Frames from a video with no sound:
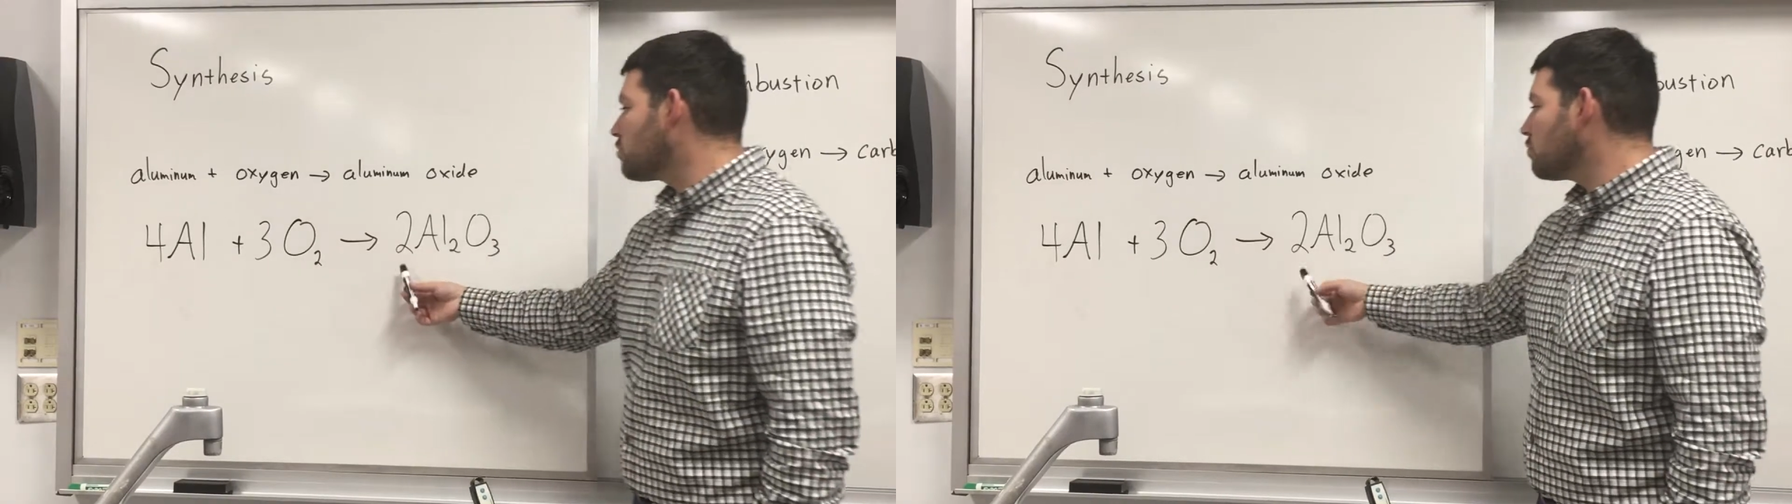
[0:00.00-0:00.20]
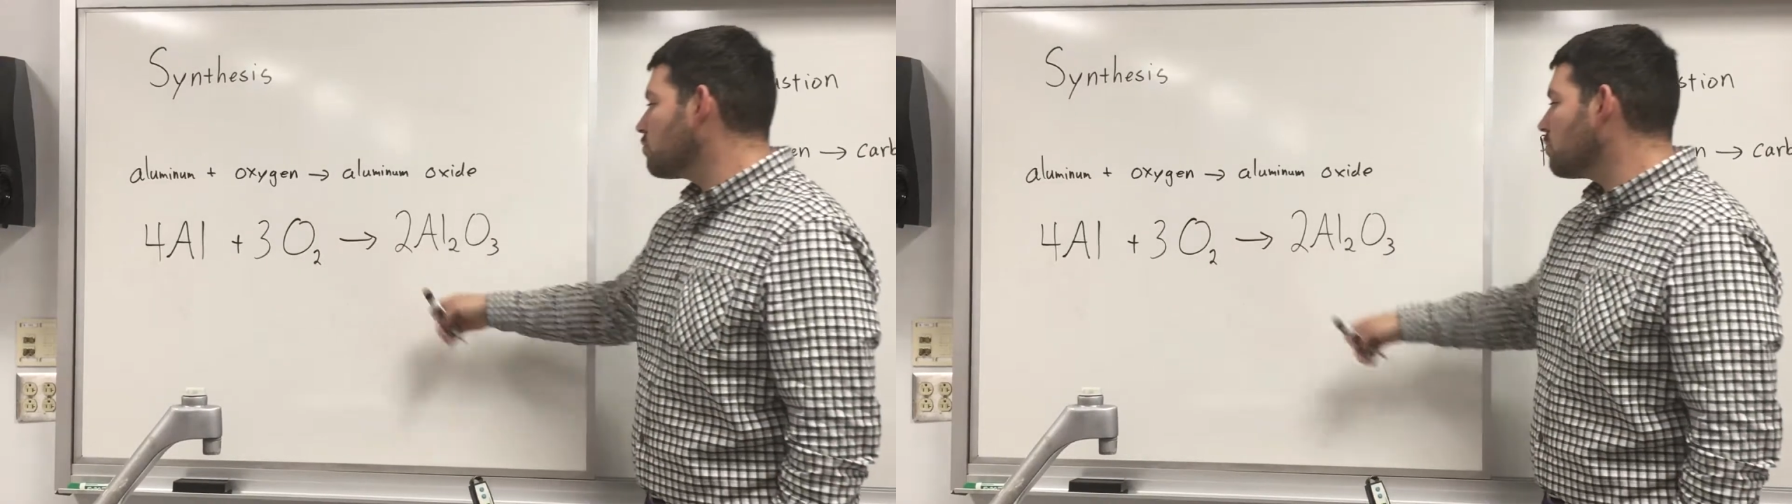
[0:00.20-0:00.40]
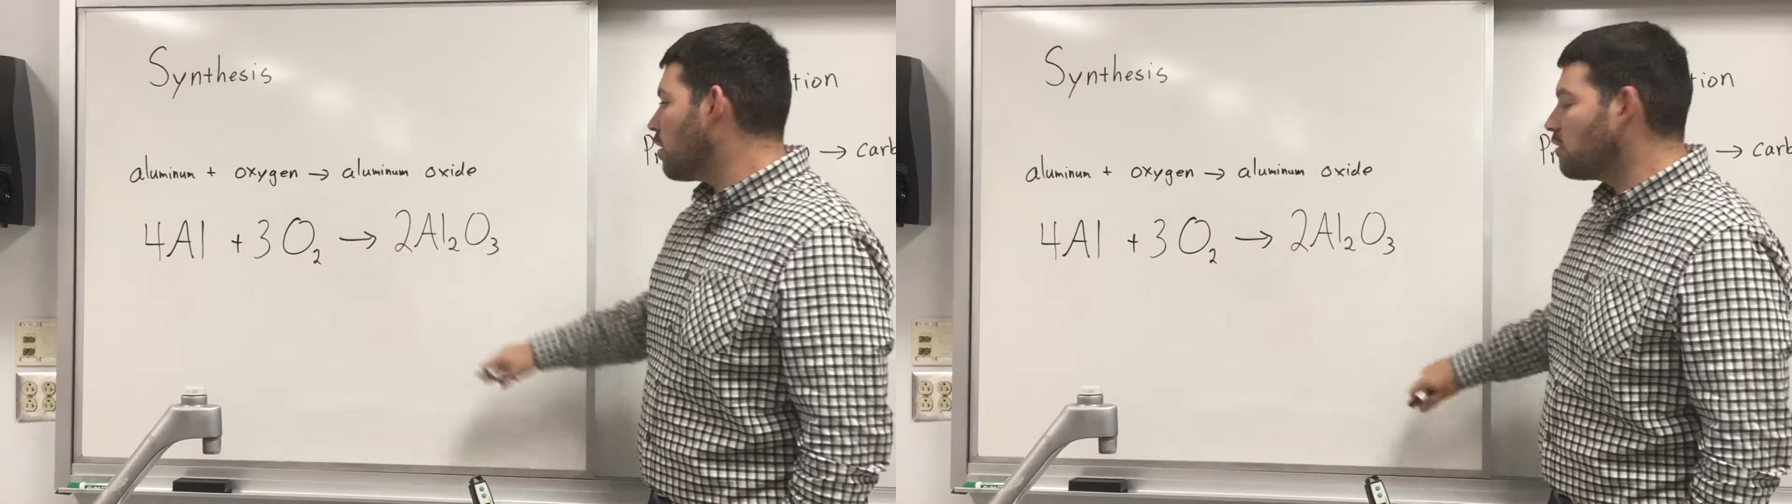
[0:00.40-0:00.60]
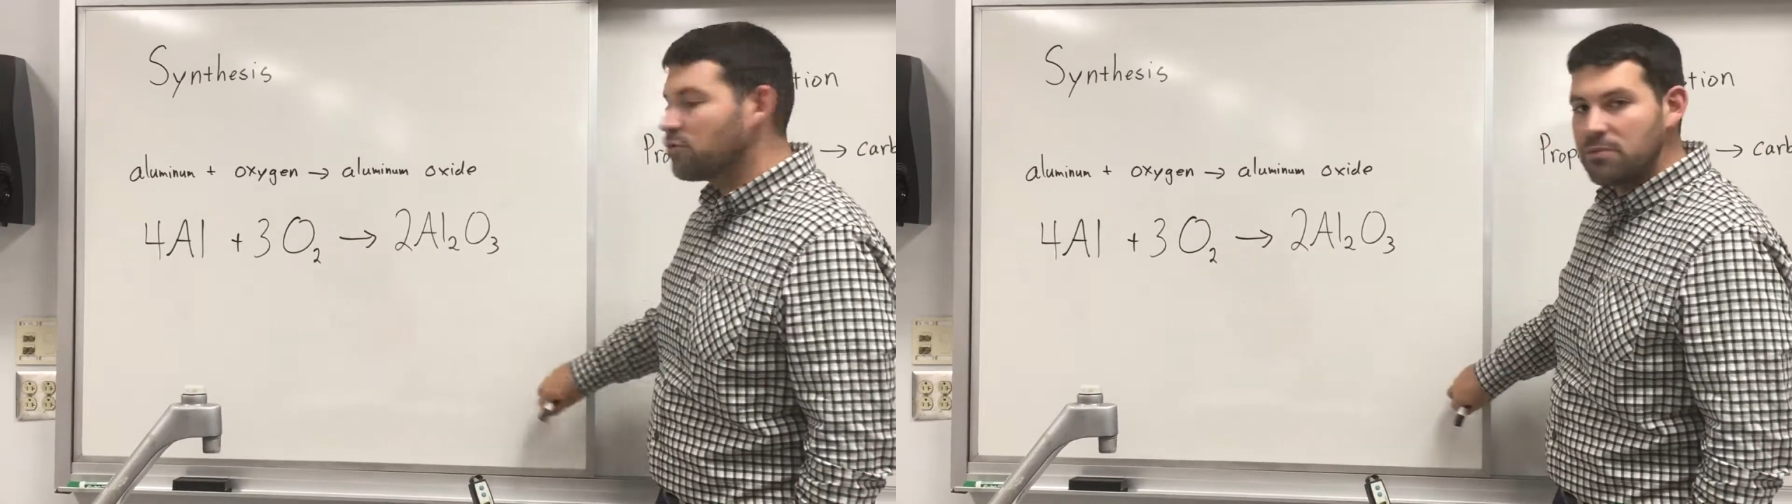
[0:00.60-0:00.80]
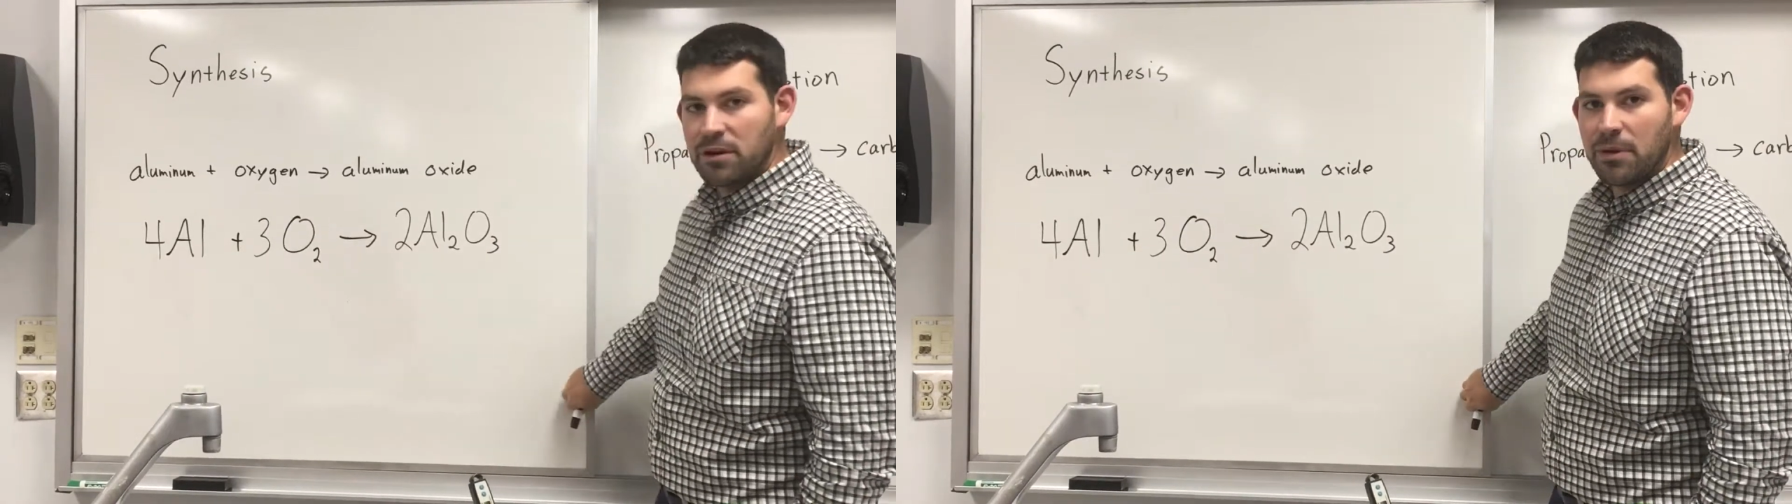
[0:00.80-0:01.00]
2
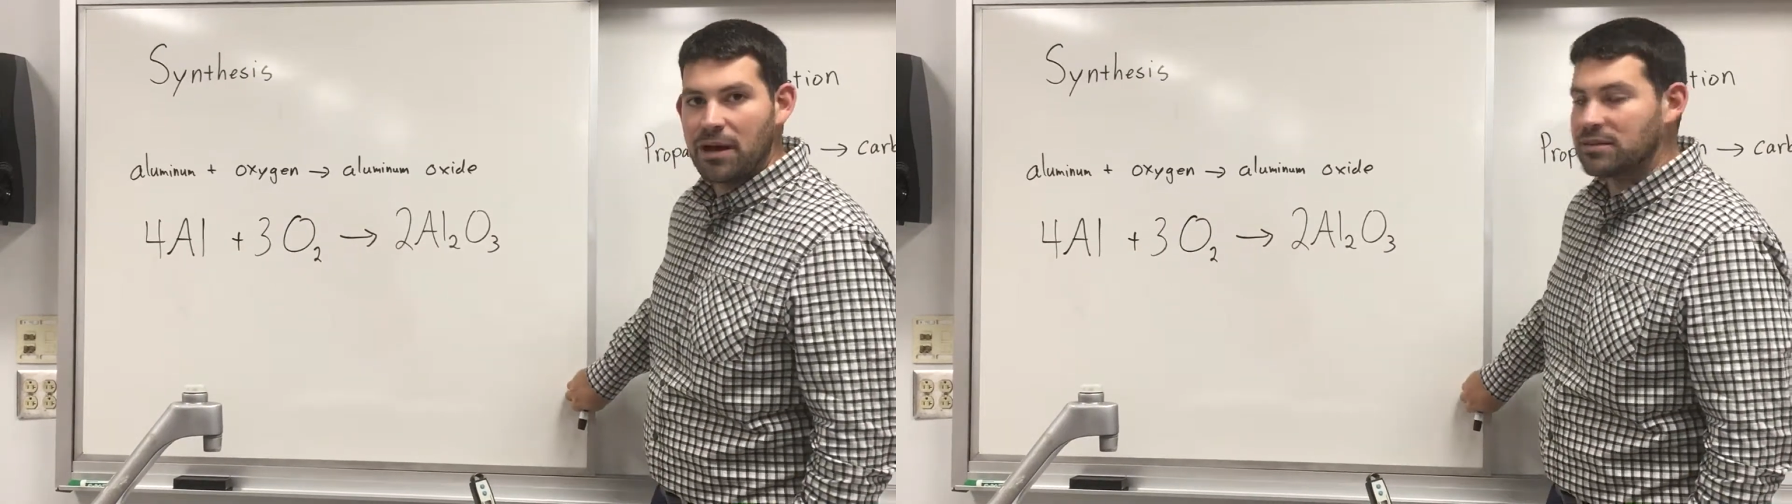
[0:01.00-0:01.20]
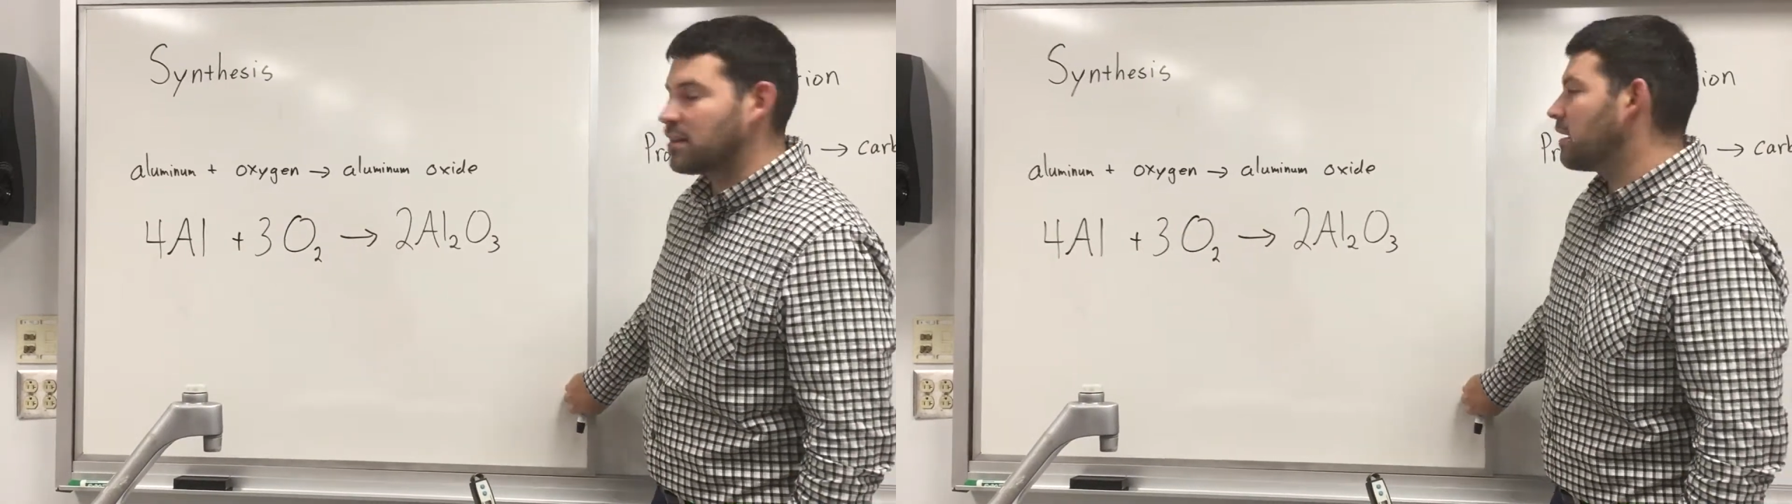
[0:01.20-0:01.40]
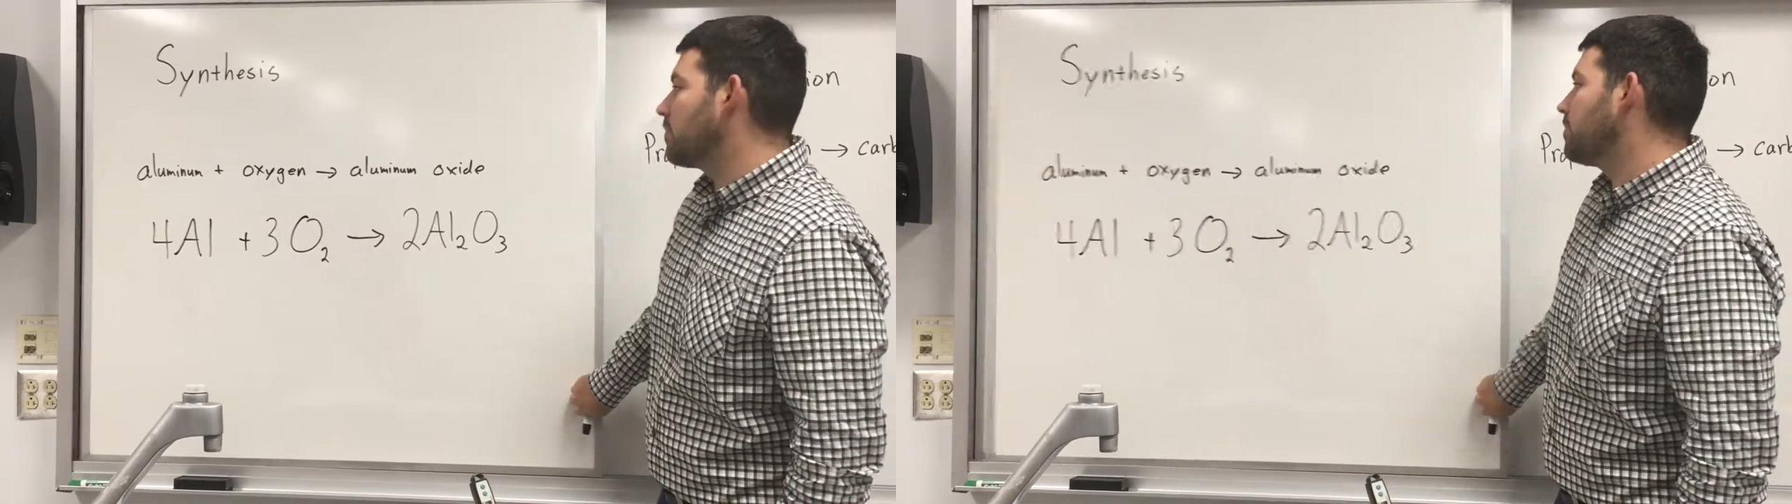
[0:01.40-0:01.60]
aluminum oxide.